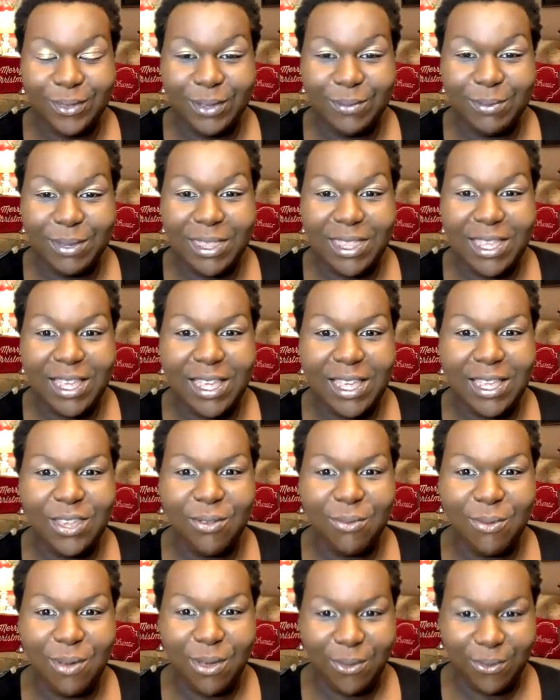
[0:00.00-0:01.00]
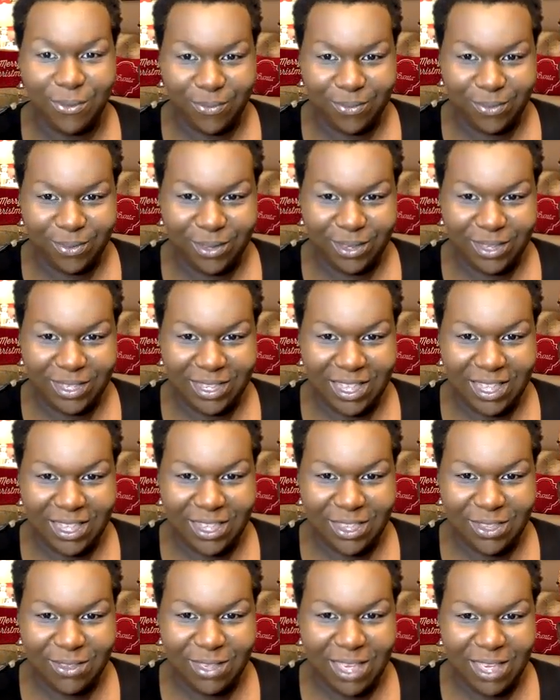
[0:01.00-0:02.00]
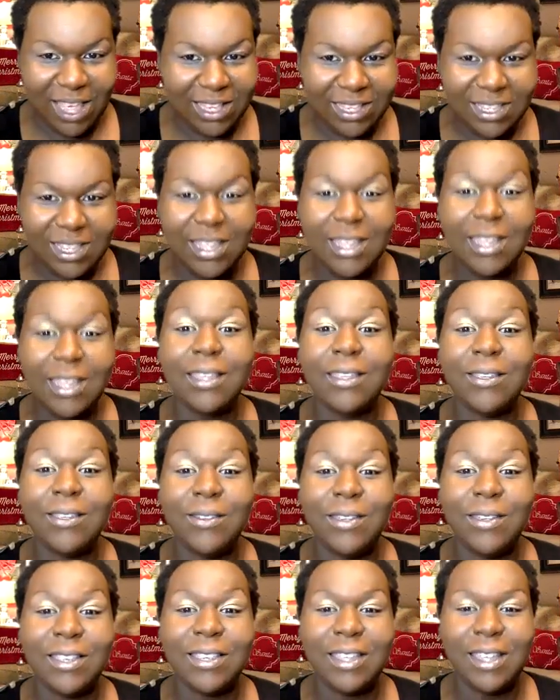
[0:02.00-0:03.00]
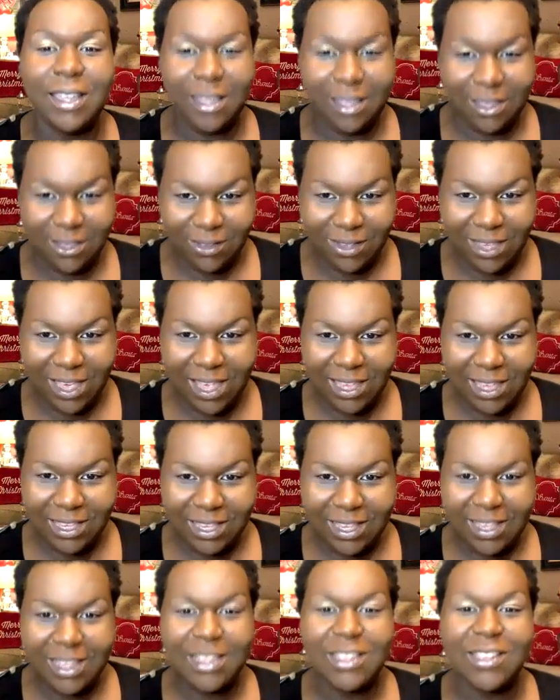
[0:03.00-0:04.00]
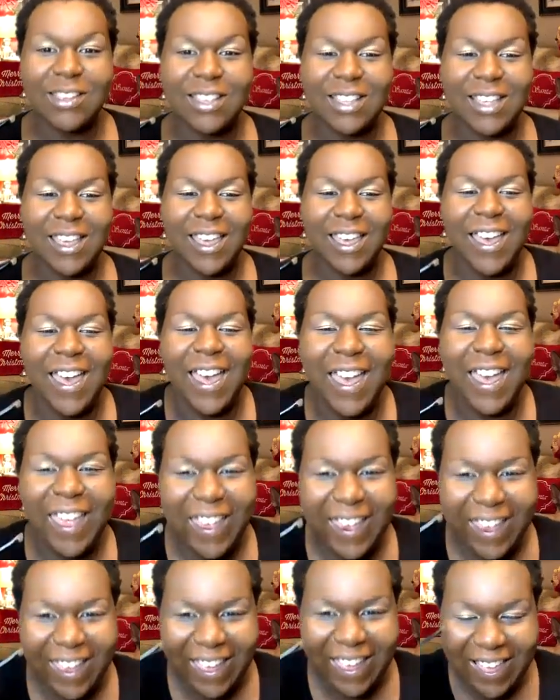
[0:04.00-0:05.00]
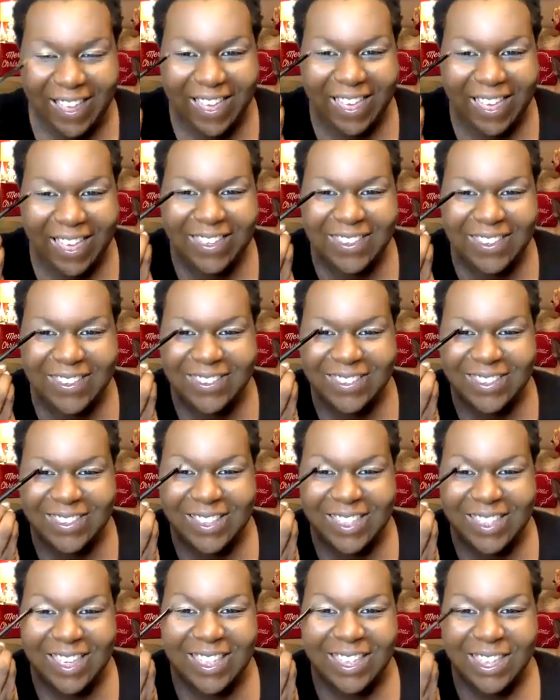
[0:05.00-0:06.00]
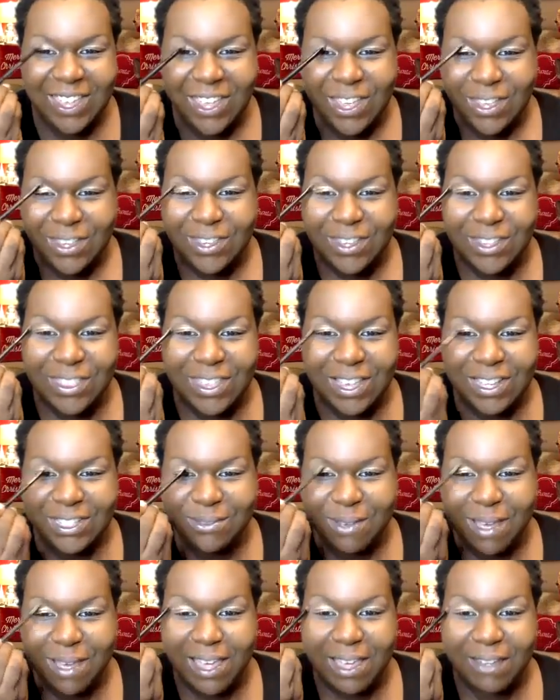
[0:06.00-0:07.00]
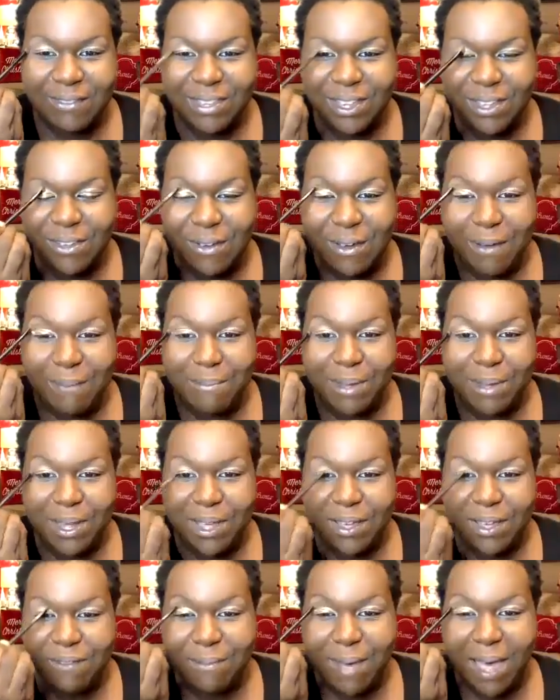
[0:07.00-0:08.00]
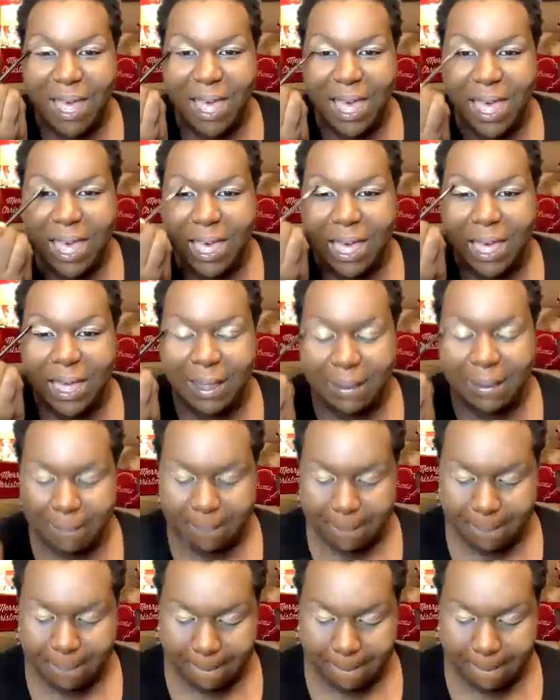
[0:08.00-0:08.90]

but then you won't. See, you can't see it, you can see it. You can't see it, you see it. You see that? So that's why I have to go above my eye